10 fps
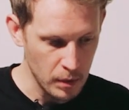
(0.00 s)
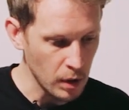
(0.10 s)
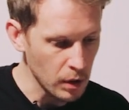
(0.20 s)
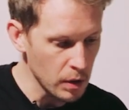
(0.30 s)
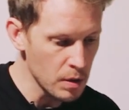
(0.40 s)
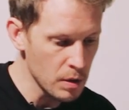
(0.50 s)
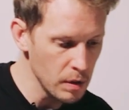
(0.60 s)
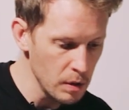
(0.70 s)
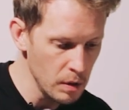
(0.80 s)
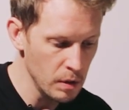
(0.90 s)
Not those
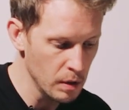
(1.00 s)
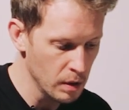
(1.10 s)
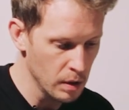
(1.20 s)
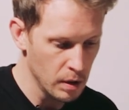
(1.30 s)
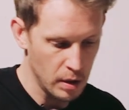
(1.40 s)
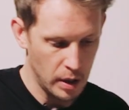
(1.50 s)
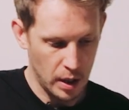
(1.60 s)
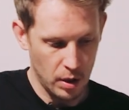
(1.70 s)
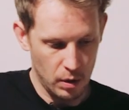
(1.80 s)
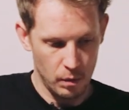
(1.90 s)
two,
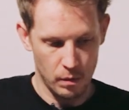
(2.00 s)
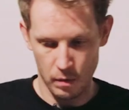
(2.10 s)
we need you.